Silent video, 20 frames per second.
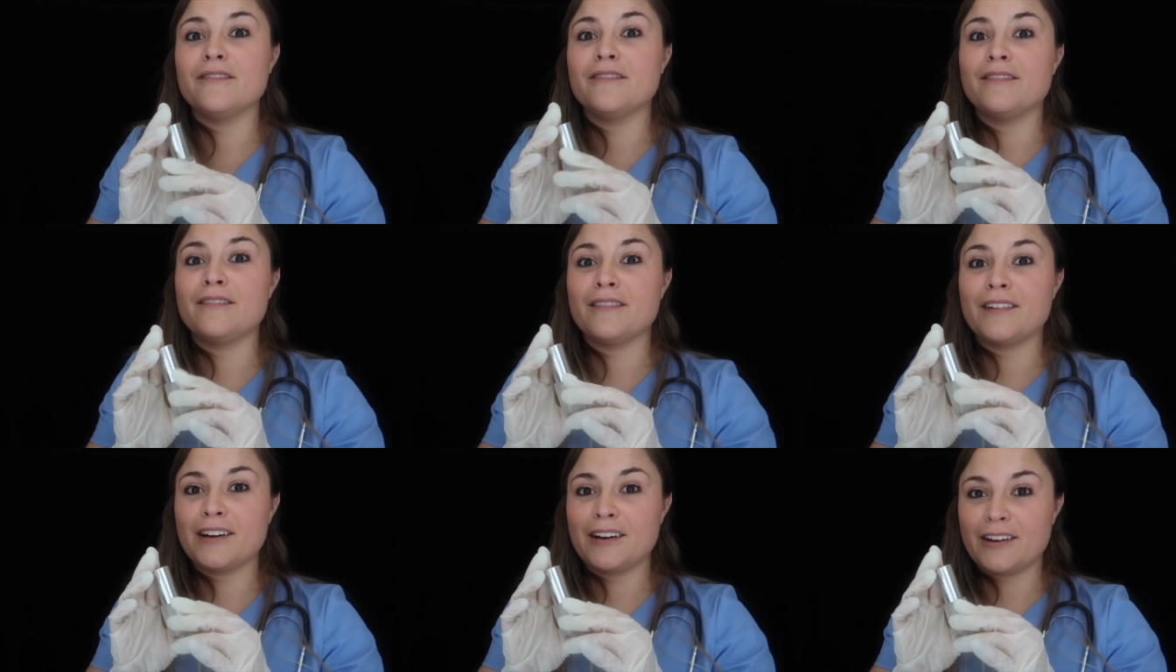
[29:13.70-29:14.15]

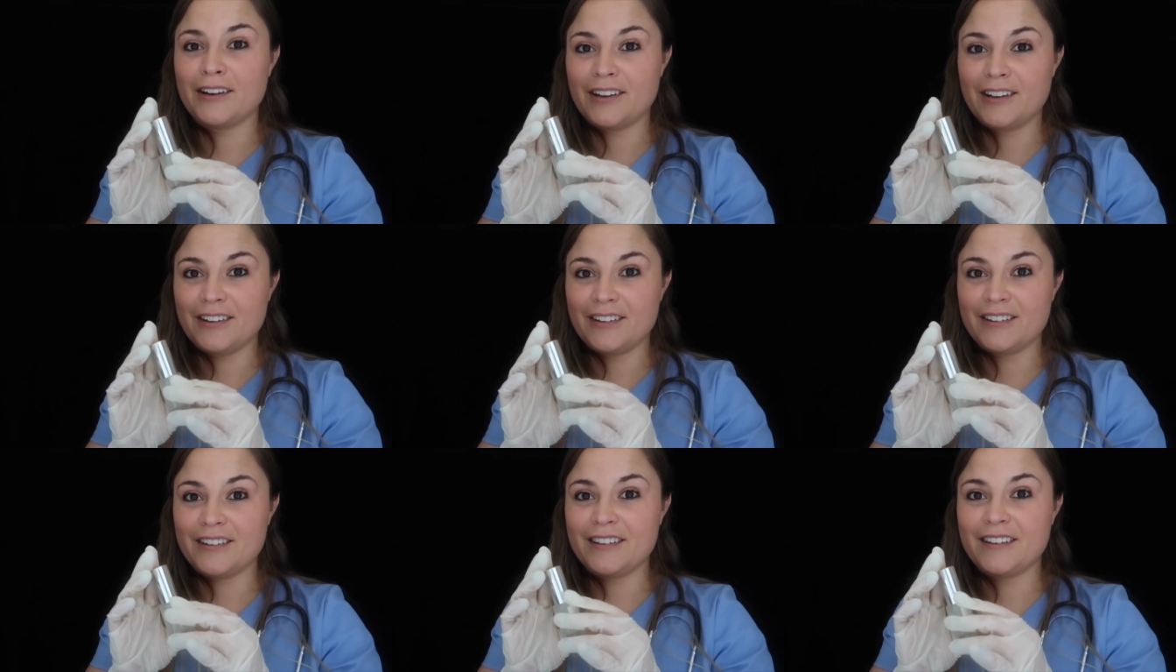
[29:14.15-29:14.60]

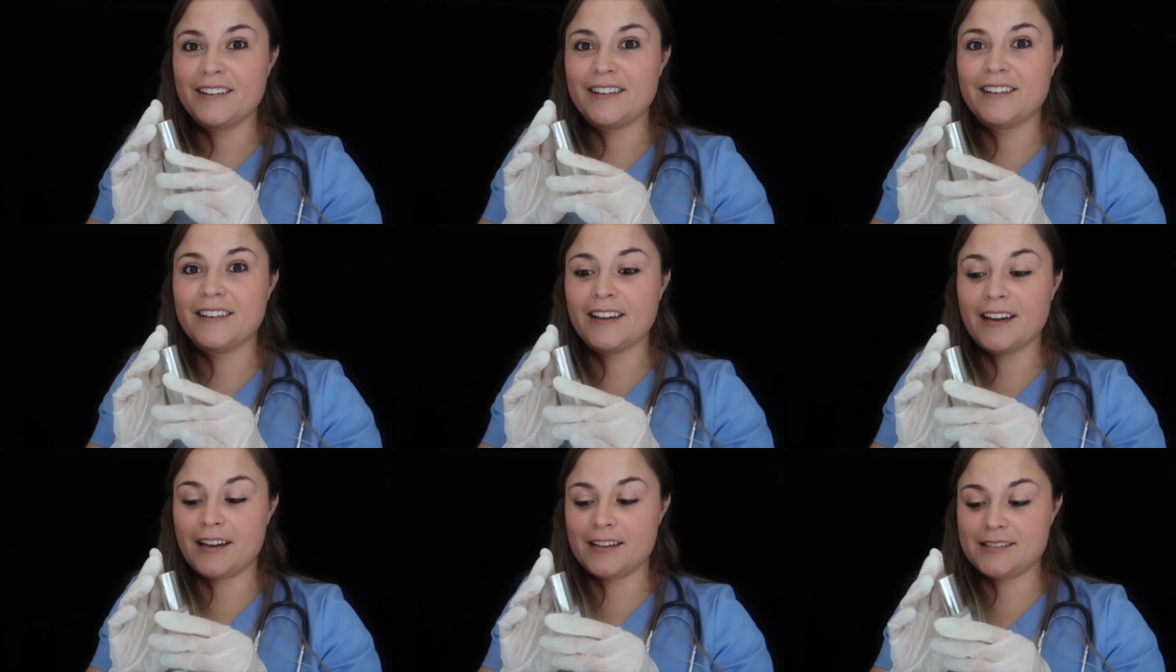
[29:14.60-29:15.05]
Very
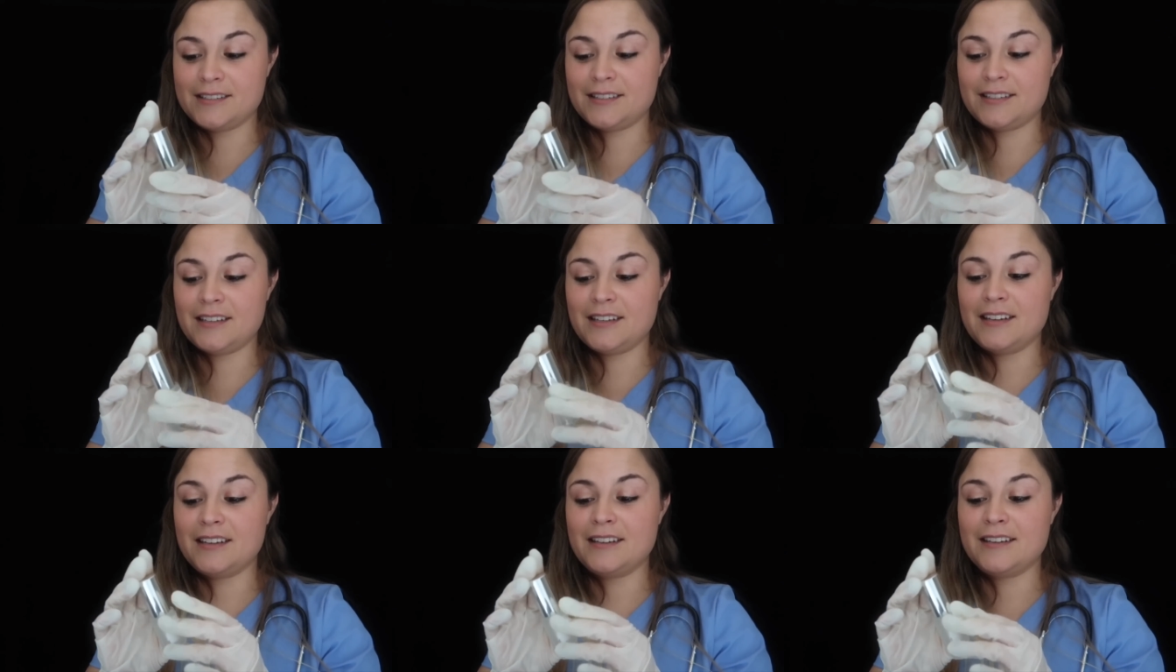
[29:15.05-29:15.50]
good.
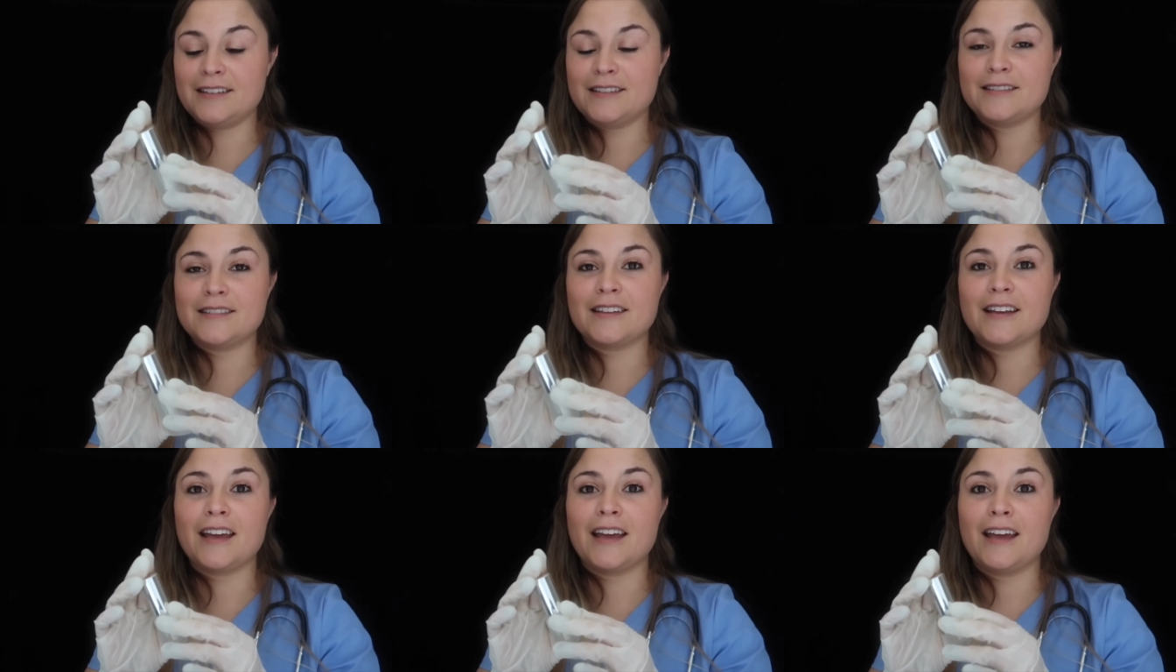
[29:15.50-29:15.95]
Yes, it
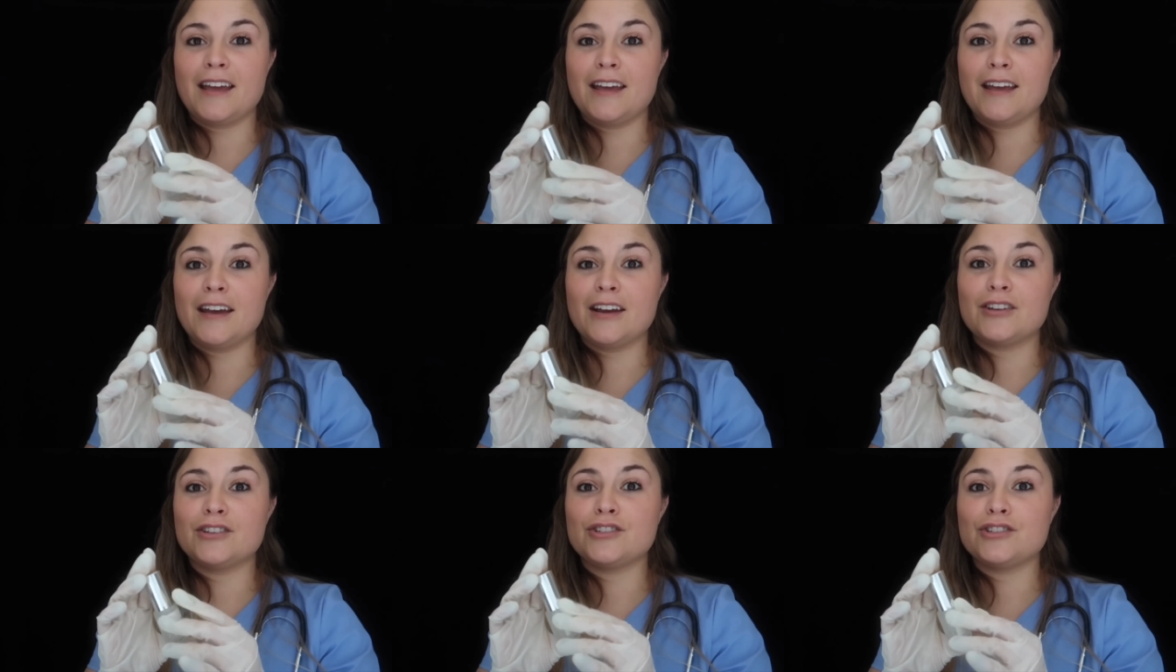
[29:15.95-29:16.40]
is
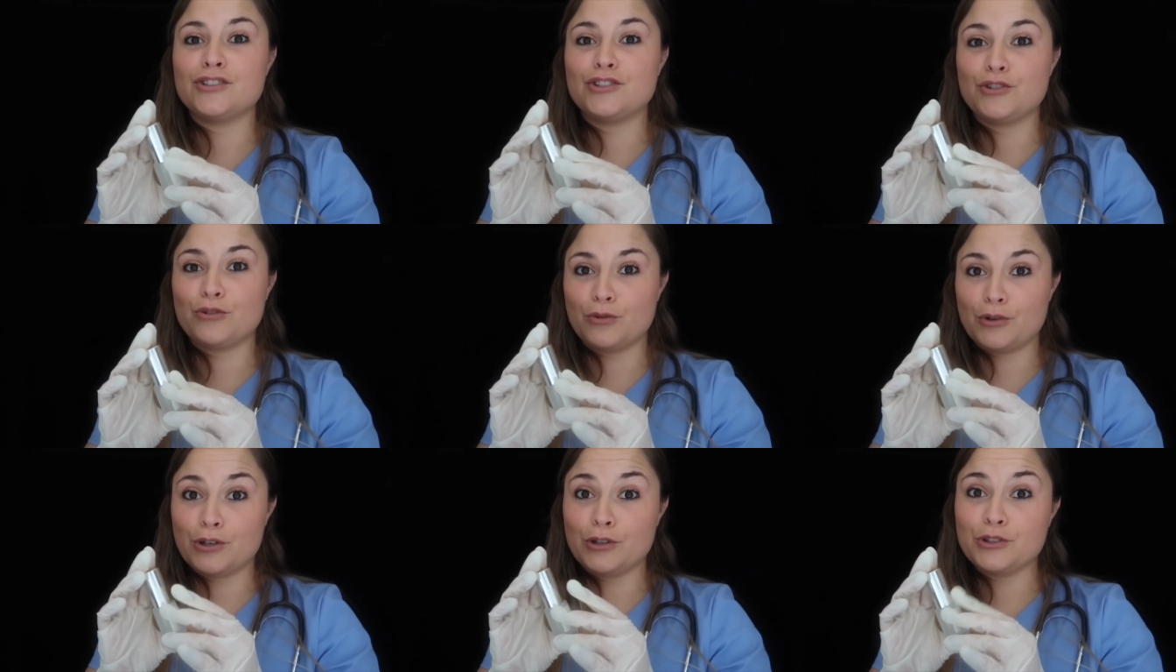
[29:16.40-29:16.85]
a
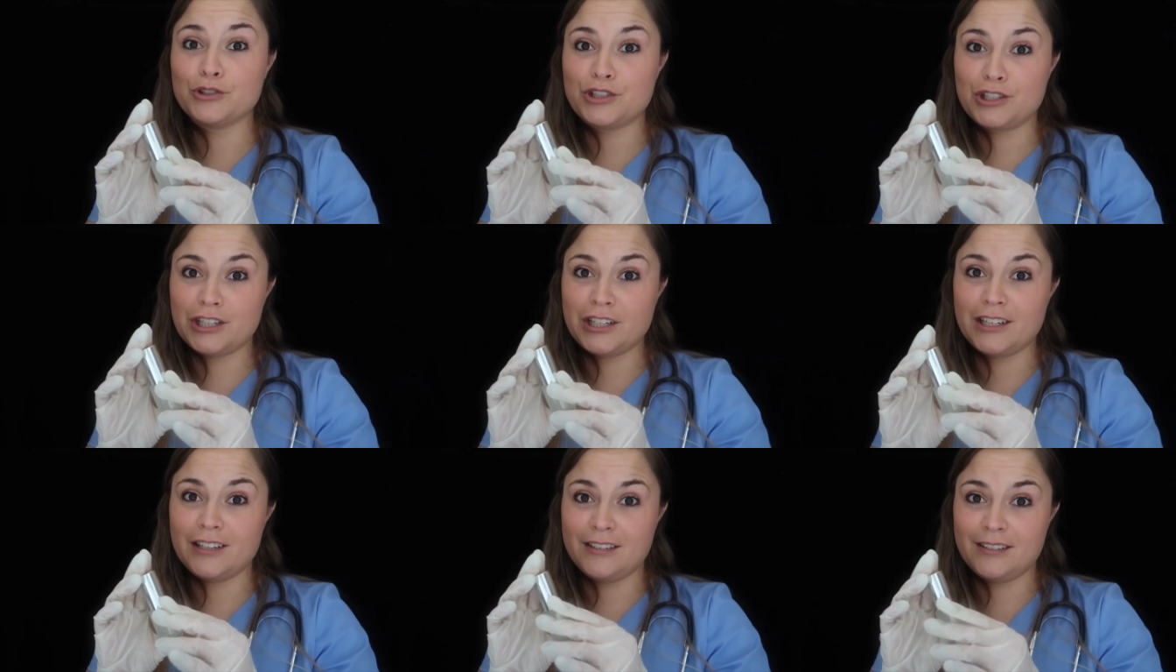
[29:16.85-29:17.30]

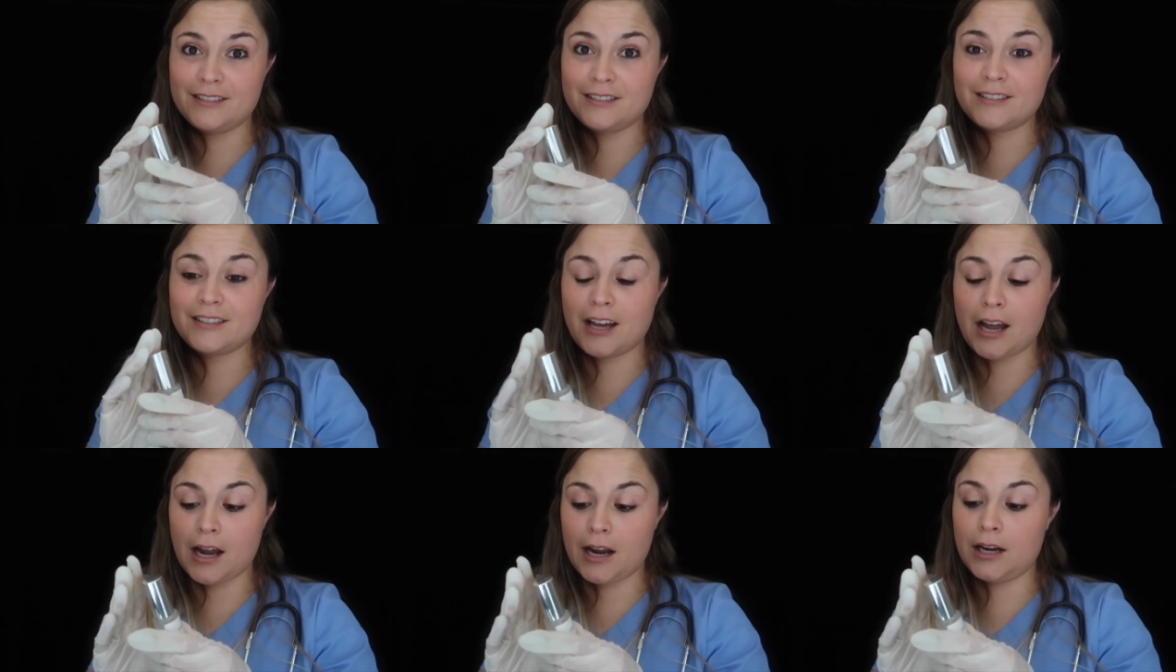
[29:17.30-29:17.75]
grilled
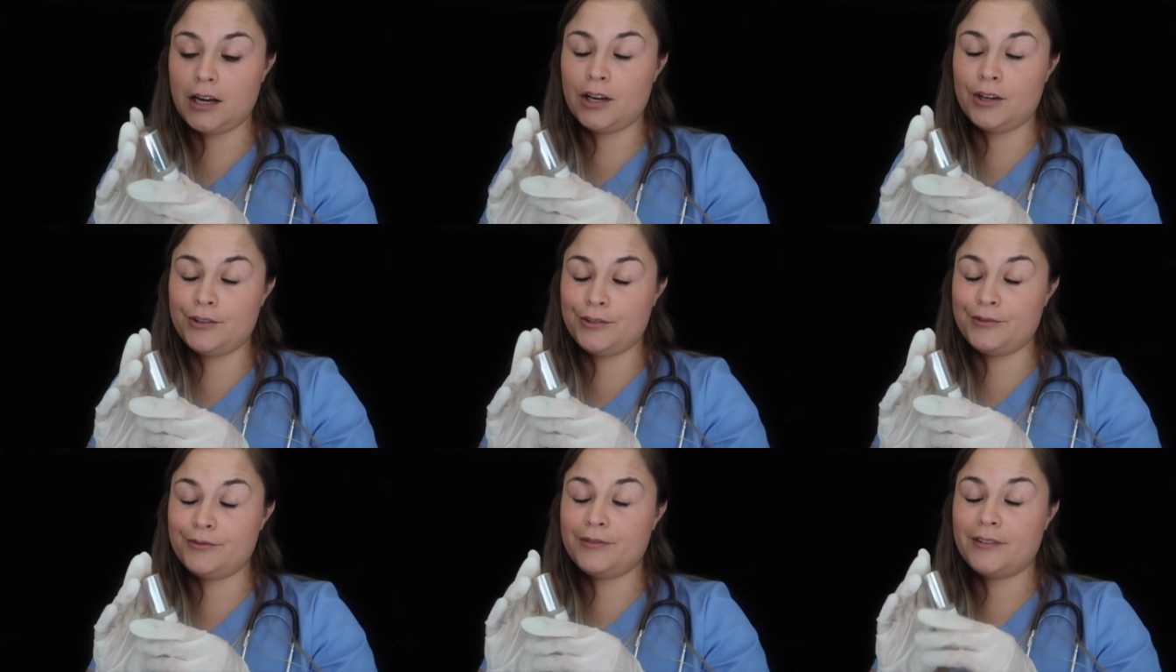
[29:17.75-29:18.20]
cheese.
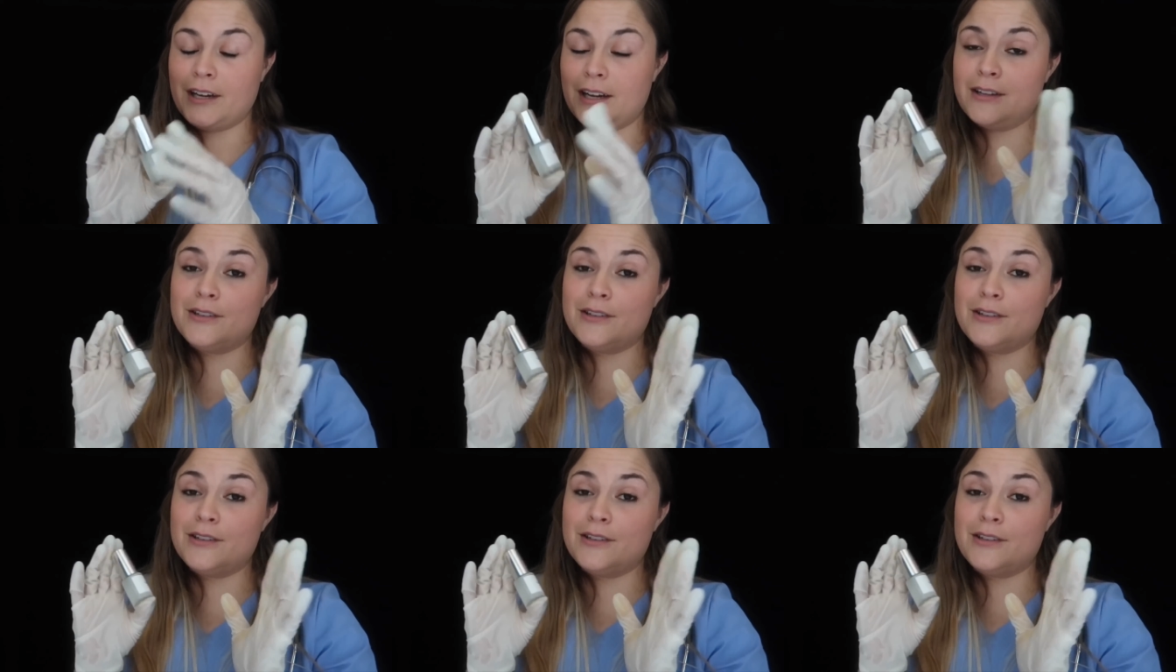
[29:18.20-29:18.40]
I know.